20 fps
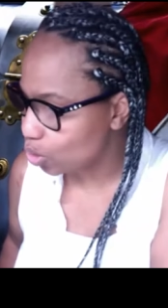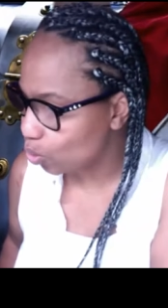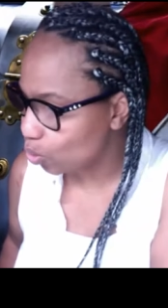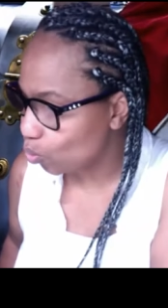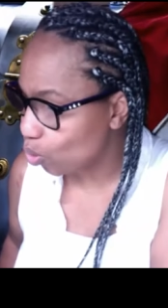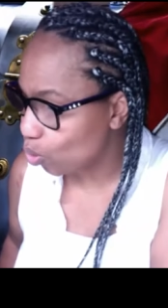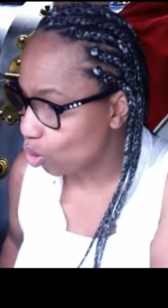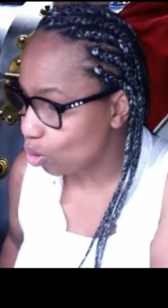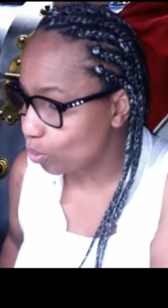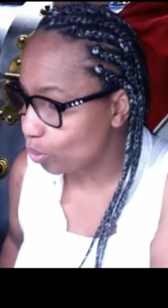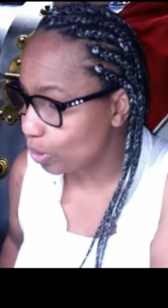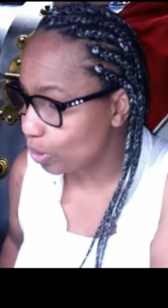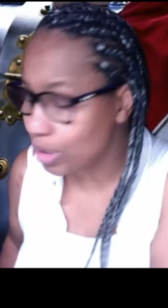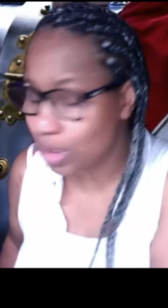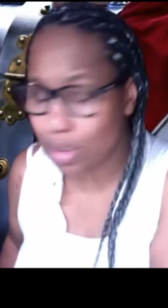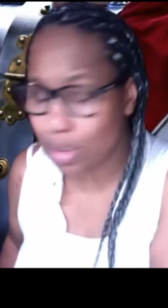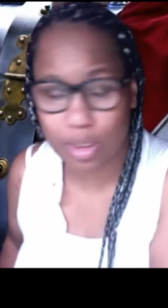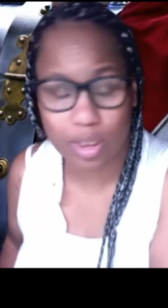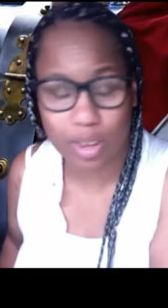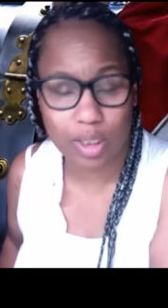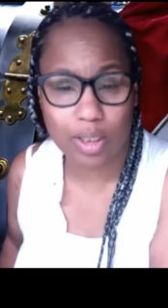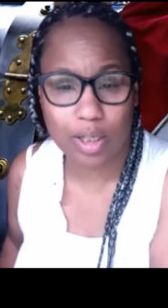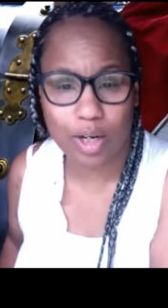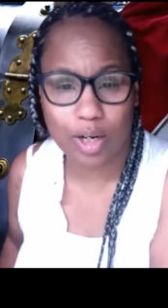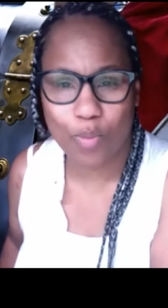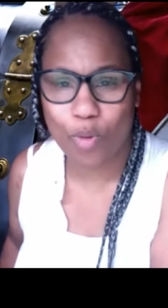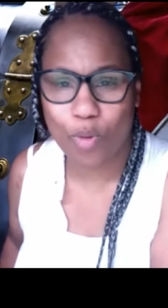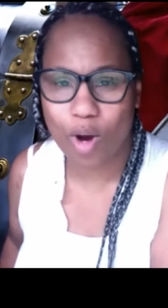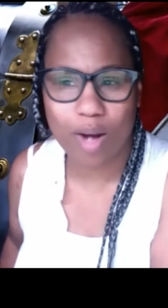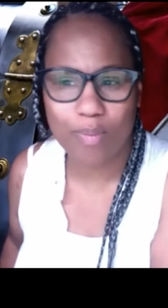the royal priesthood
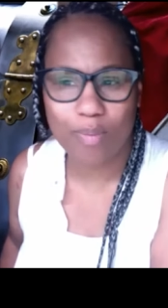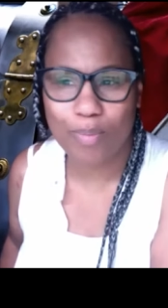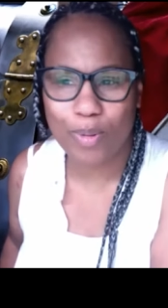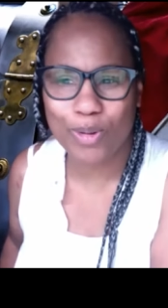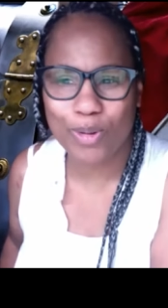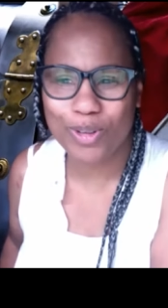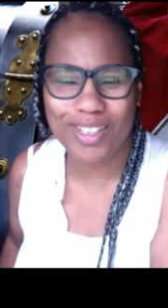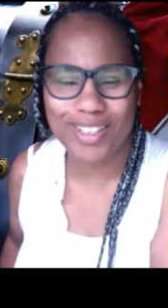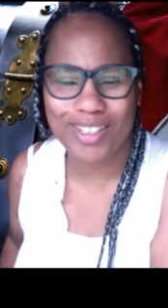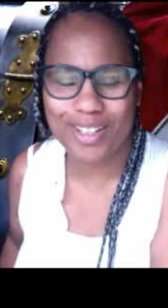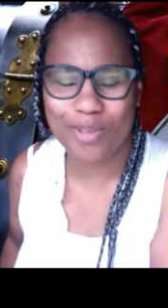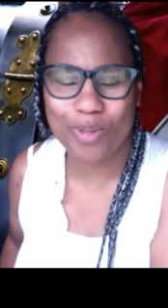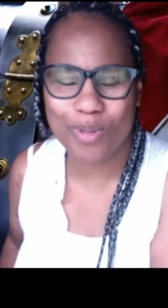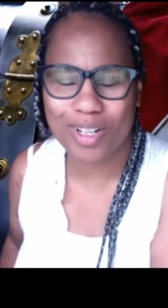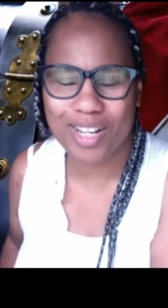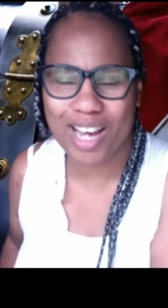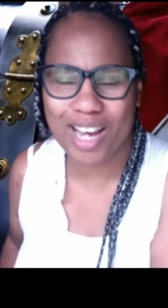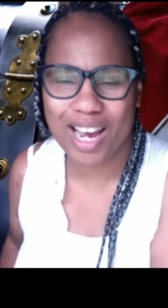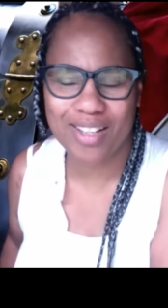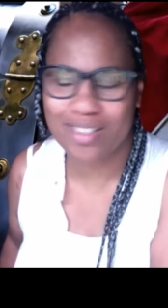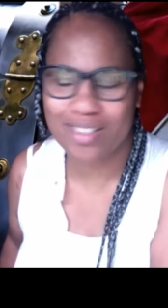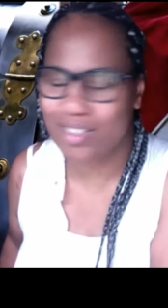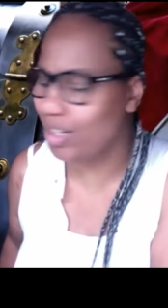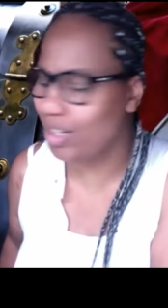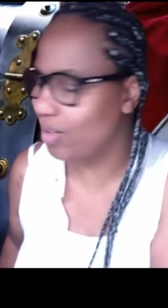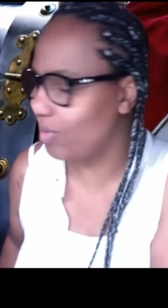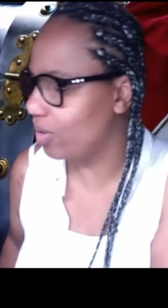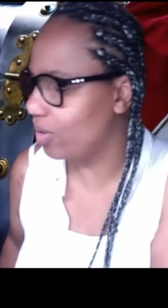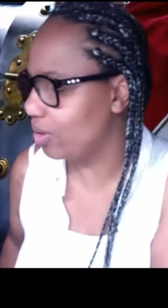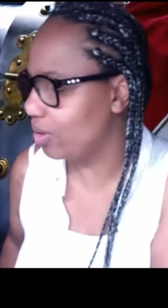and walk boldly in what God has
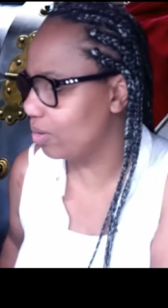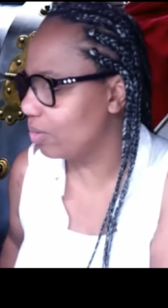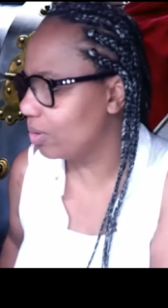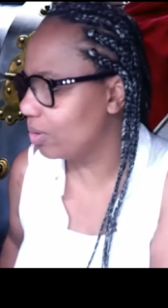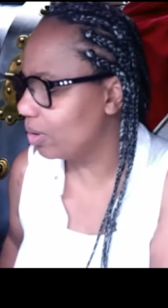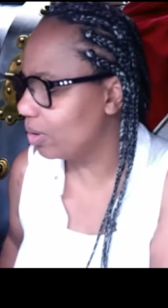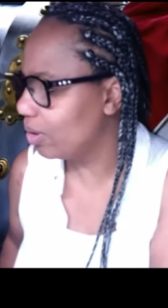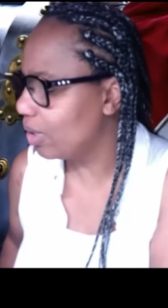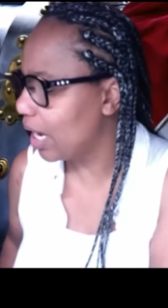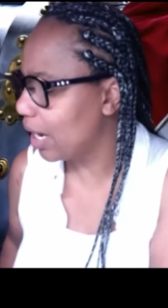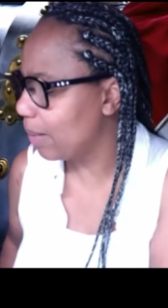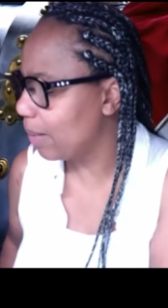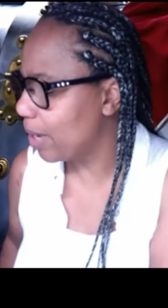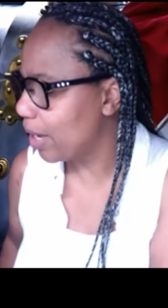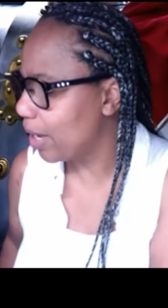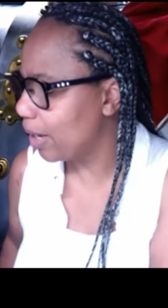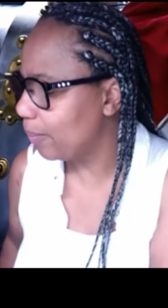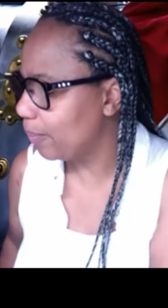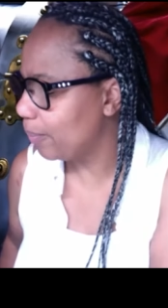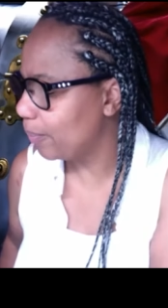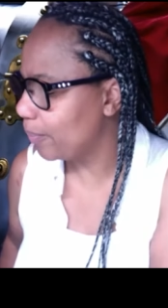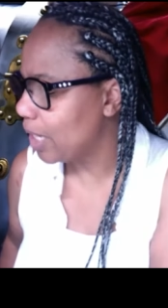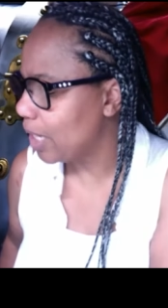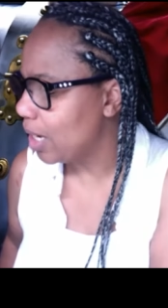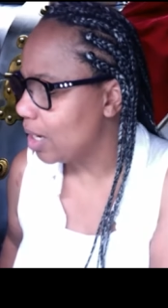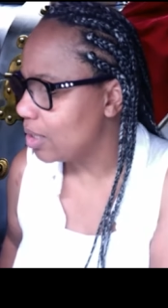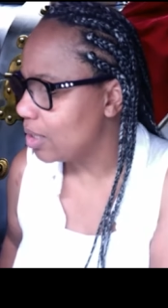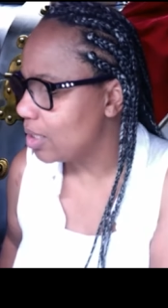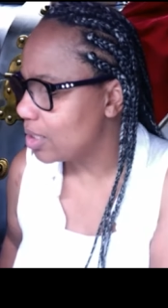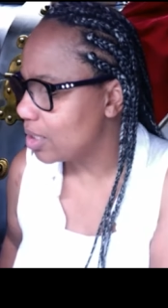given you. Amen.
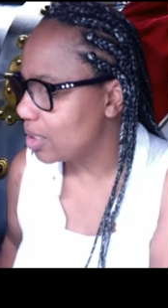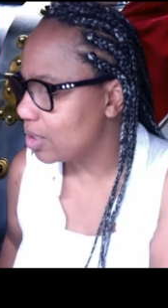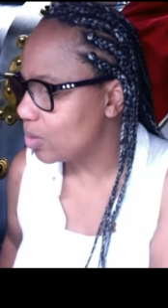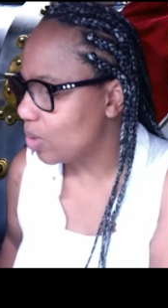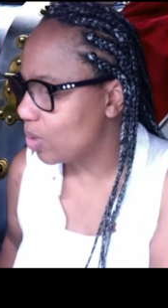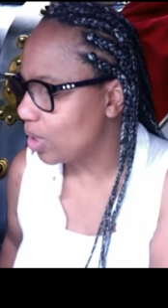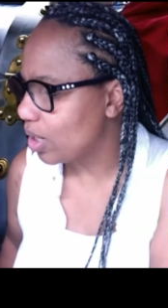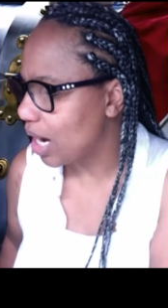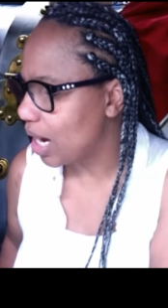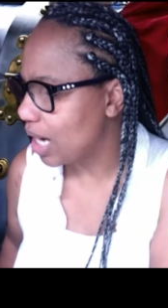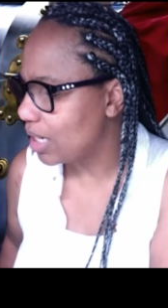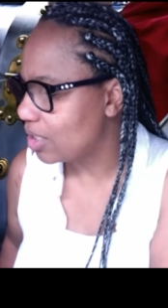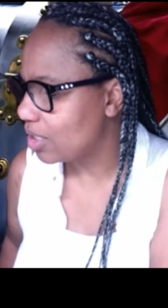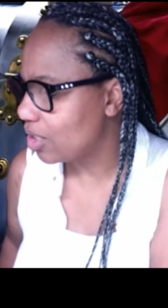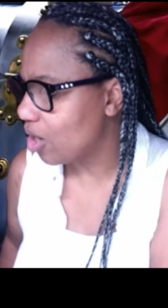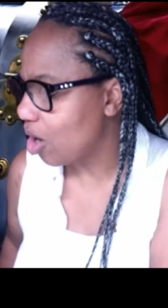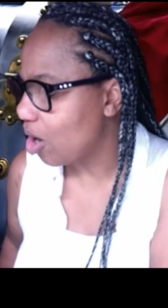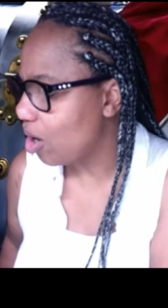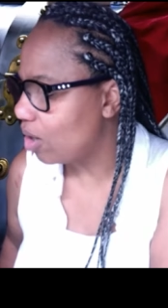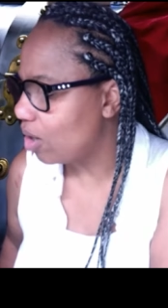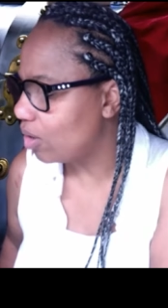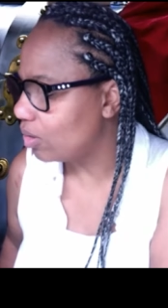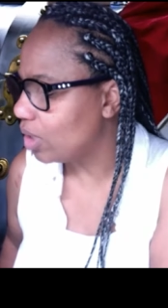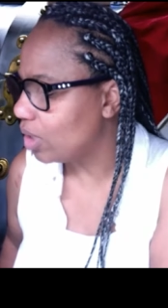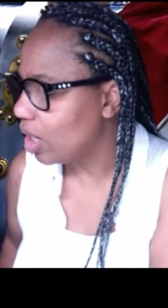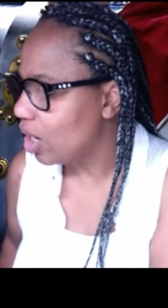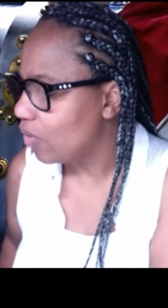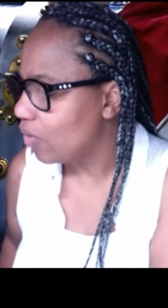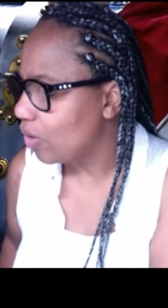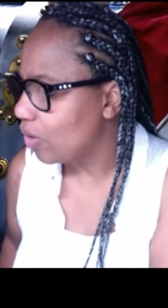This is what God has called
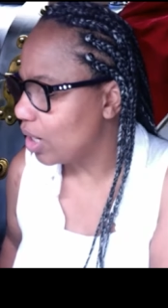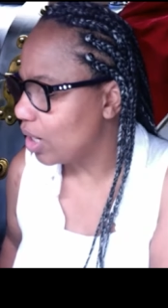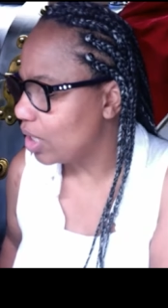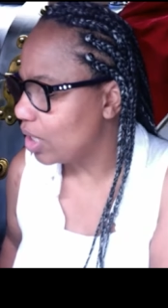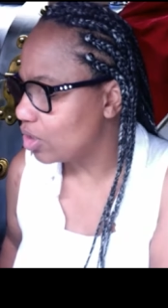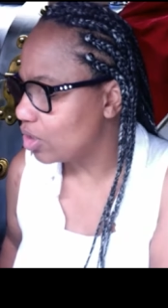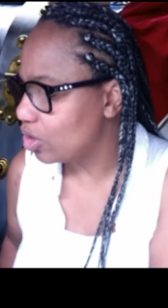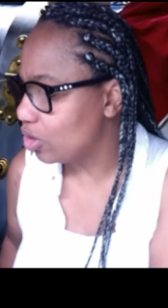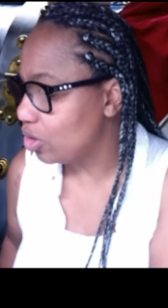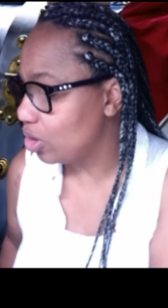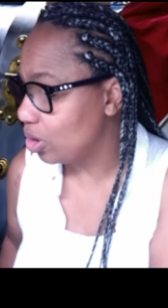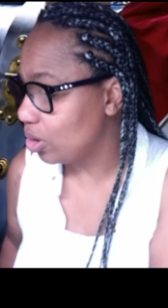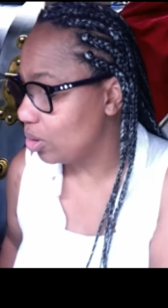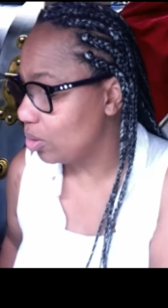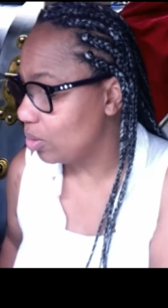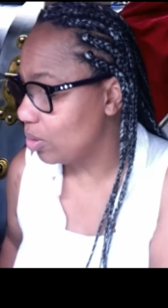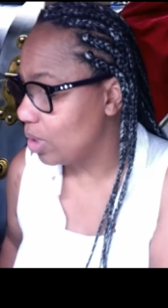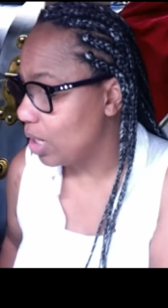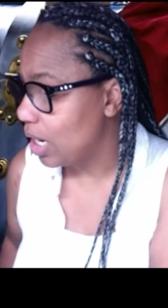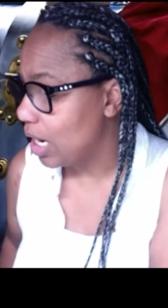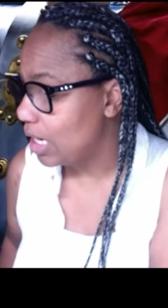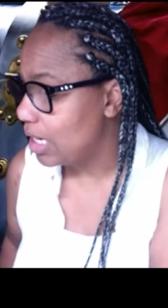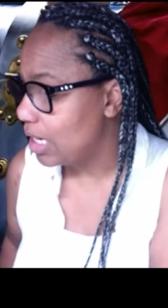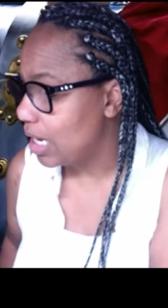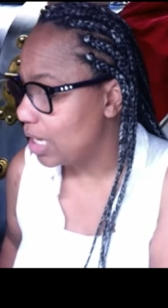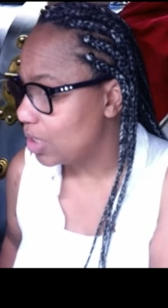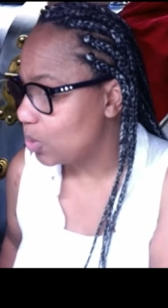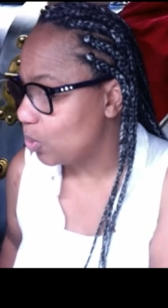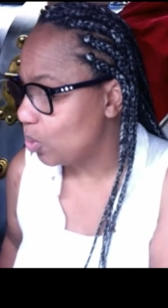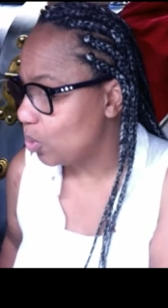for us to do. And
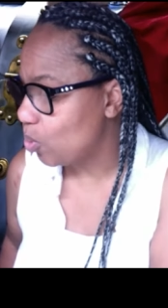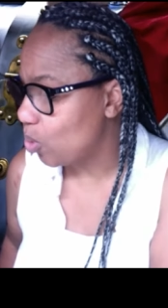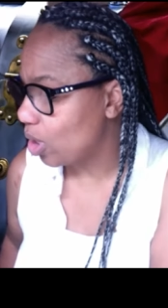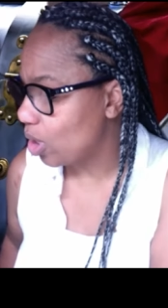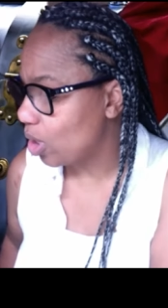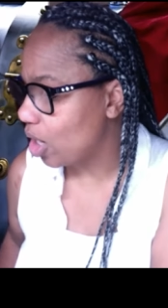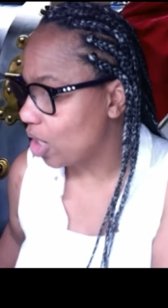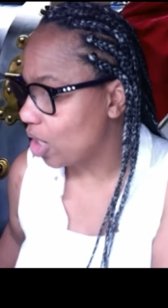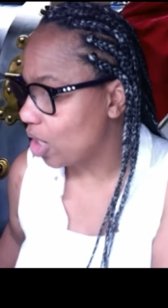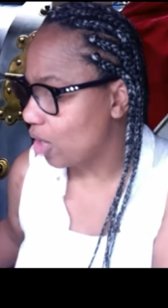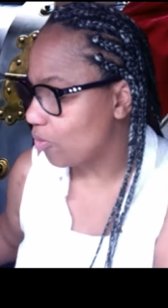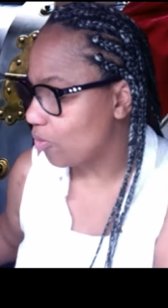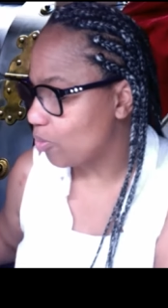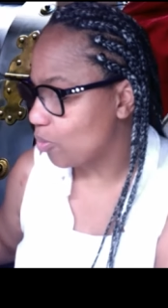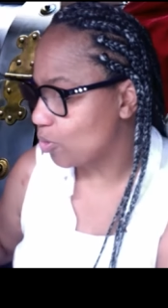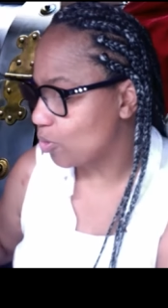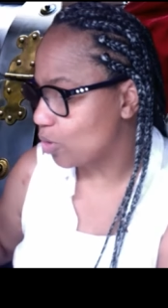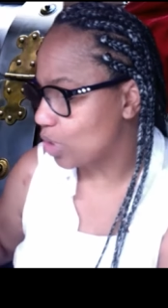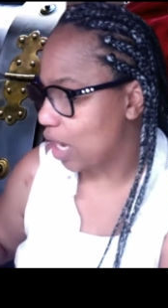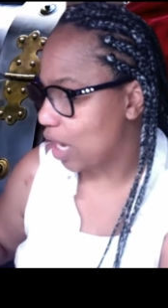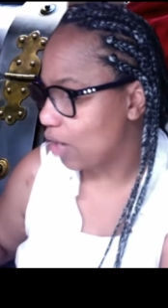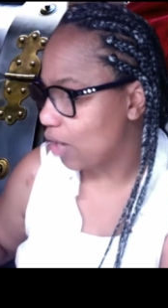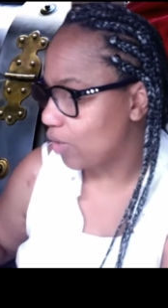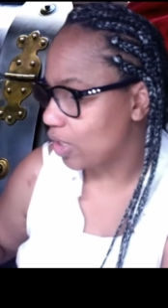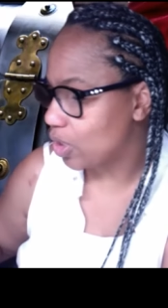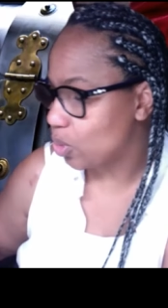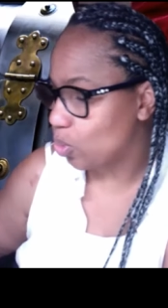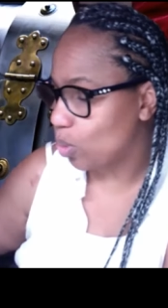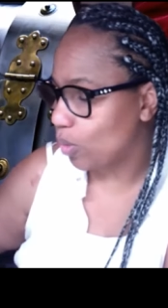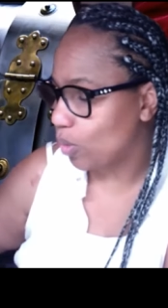as we work out our
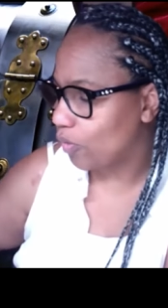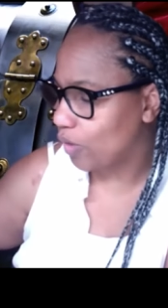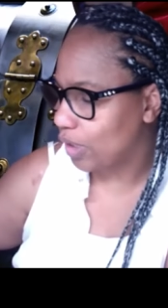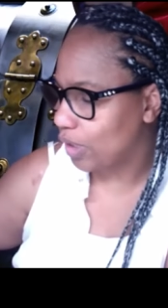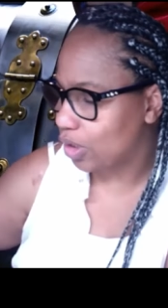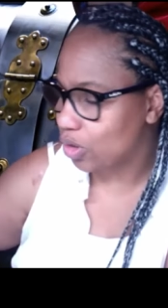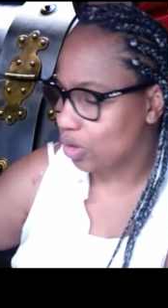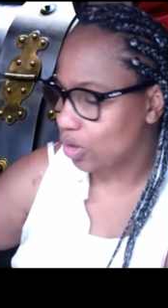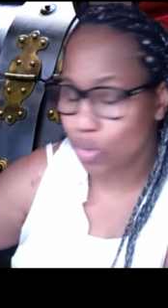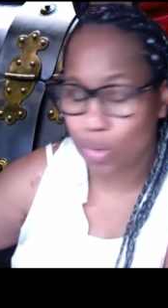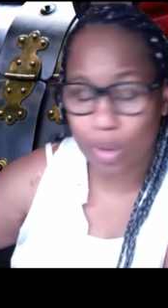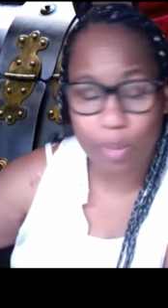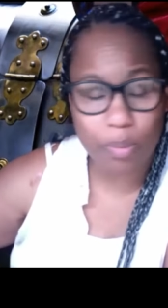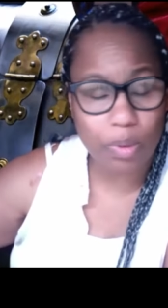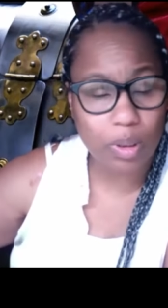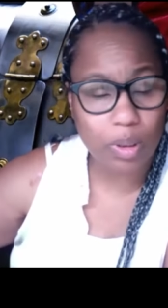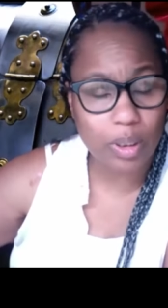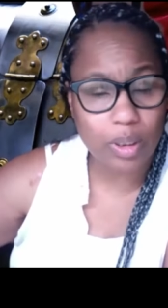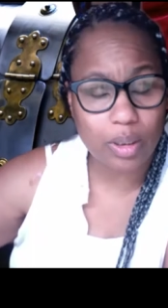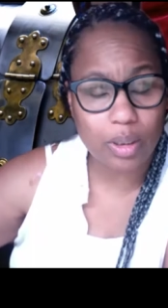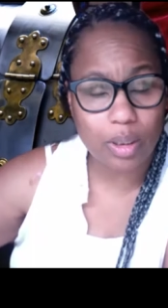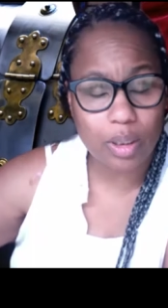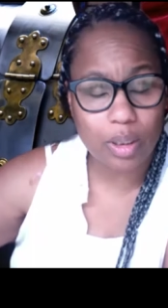salvation with fear and trembling,